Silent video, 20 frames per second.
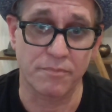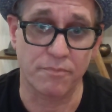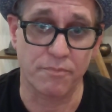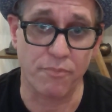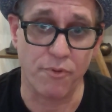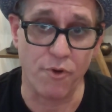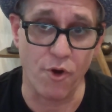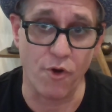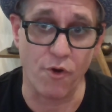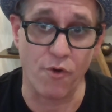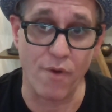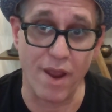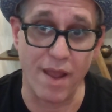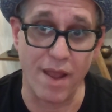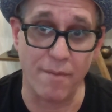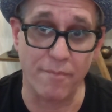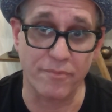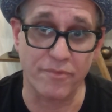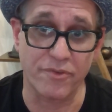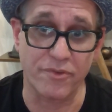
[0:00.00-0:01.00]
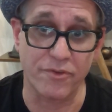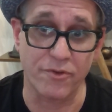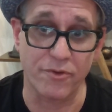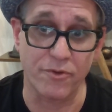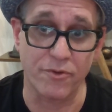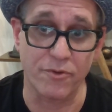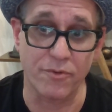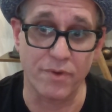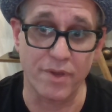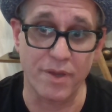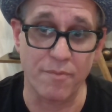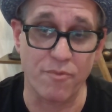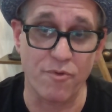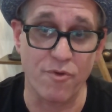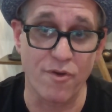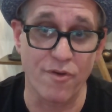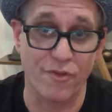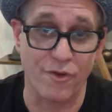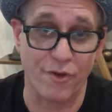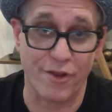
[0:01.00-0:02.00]
program to
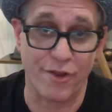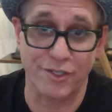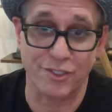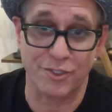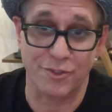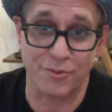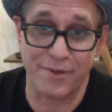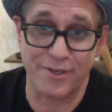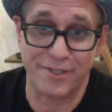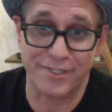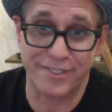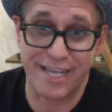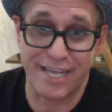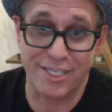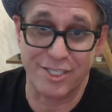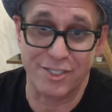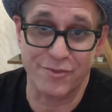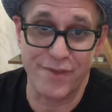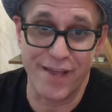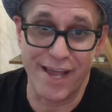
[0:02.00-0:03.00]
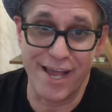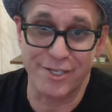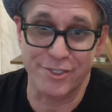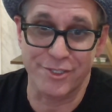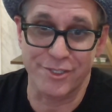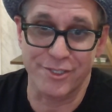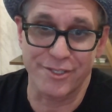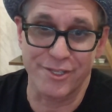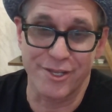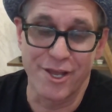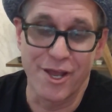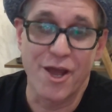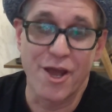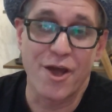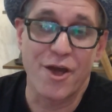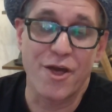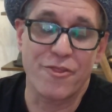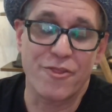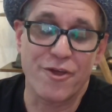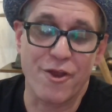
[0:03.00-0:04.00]
improve their customer satisfaction,
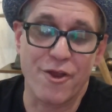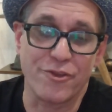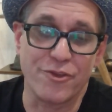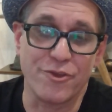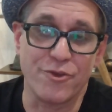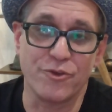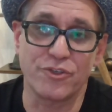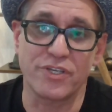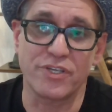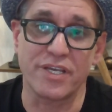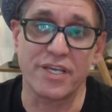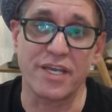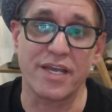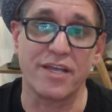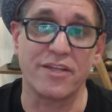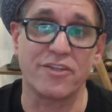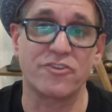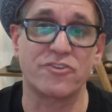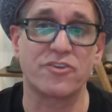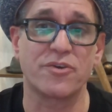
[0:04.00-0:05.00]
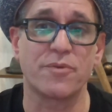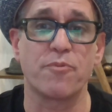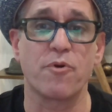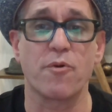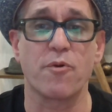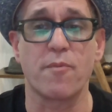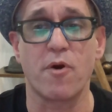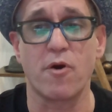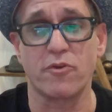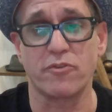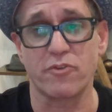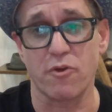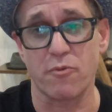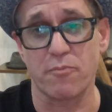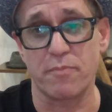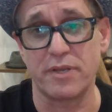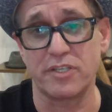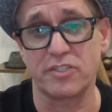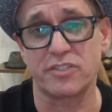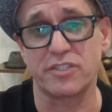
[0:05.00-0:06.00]
they're using it to promote their
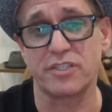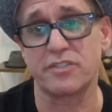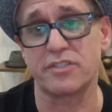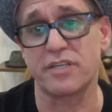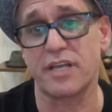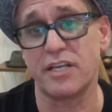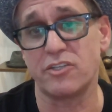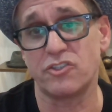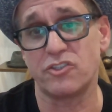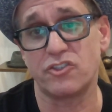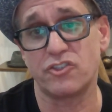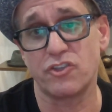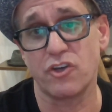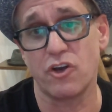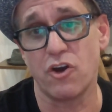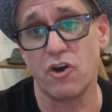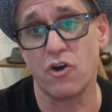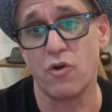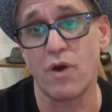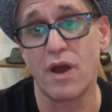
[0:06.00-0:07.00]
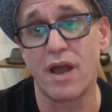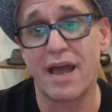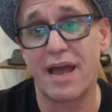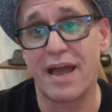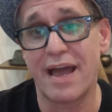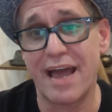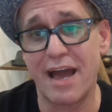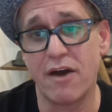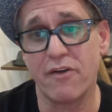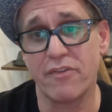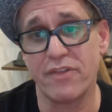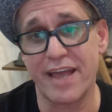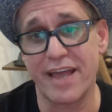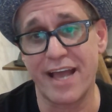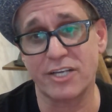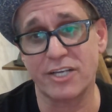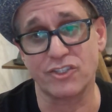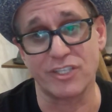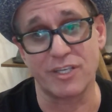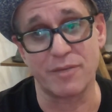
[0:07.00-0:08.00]
business and show how they
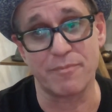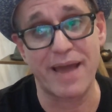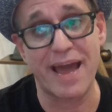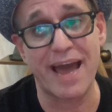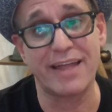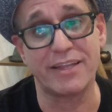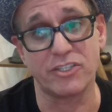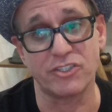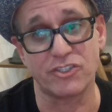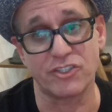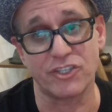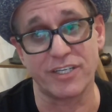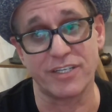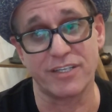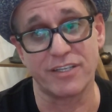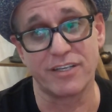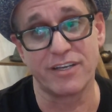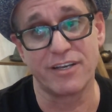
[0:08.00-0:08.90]
actually manage it.